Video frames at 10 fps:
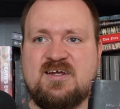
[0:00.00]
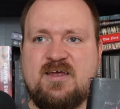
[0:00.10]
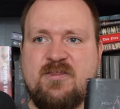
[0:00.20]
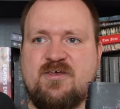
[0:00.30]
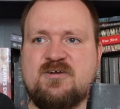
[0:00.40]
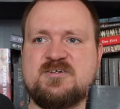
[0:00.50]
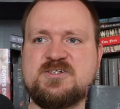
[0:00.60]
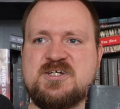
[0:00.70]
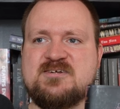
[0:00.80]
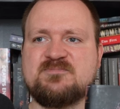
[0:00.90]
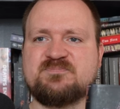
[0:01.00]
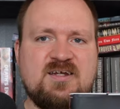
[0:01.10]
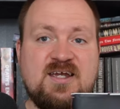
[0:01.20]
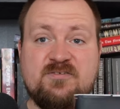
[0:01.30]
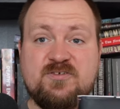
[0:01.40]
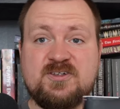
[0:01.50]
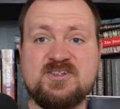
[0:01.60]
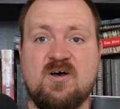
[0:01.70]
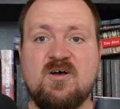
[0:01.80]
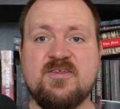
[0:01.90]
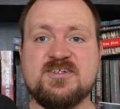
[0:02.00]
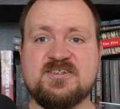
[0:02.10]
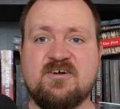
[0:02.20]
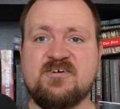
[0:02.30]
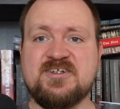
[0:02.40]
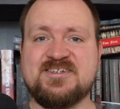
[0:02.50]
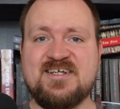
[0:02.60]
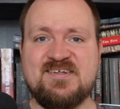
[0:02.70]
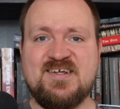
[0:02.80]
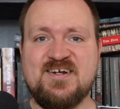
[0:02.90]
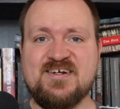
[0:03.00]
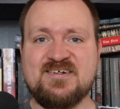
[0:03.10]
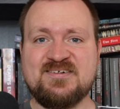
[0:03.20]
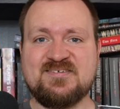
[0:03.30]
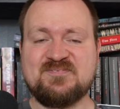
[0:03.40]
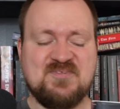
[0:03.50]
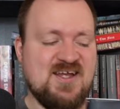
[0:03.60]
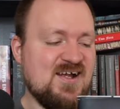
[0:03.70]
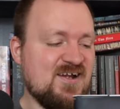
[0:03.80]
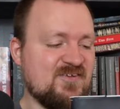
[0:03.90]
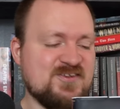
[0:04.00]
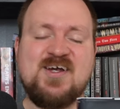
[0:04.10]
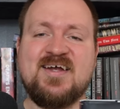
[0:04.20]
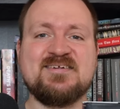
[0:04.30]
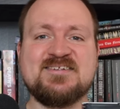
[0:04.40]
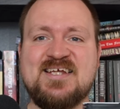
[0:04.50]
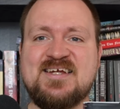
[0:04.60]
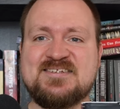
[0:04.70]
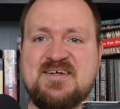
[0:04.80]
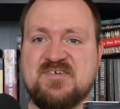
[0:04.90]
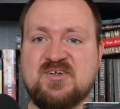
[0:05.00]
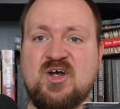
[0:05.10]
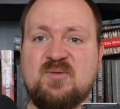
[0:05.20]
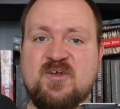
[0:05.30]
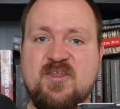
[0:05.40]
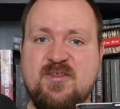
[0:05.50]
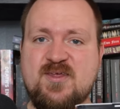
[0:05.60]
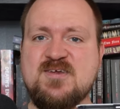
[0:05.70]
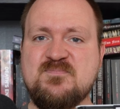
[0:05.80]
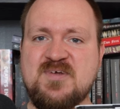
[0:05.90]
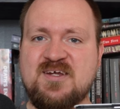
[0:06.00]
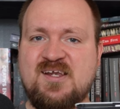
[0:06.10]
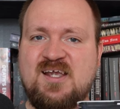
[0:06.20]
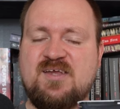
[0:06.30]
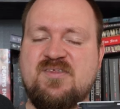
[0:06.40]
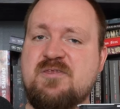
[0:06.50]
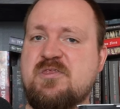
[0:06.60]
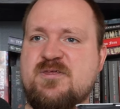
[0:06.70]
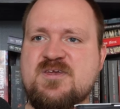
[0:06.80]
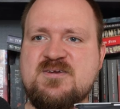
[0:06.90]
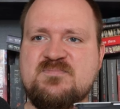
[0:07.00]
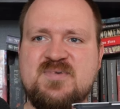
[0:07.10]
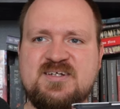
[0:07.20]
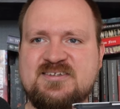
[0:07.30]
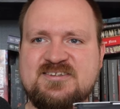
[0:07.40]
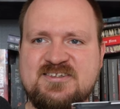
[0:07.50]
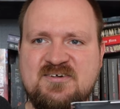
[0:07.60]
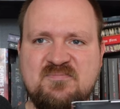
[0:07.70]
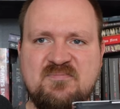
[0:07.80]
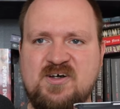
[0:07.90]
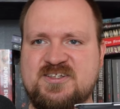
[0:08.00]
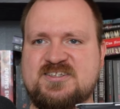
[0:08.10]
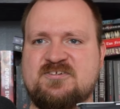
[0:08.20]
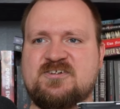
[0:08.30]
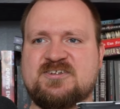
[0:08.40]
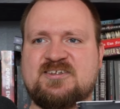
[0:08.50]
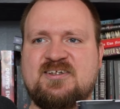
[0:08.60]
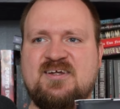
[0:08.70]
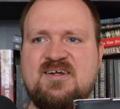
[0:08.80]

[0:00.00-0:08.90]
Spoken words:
anthology. And of course, all the stories in here, like the title says, have a common theme, and that theme is monsters.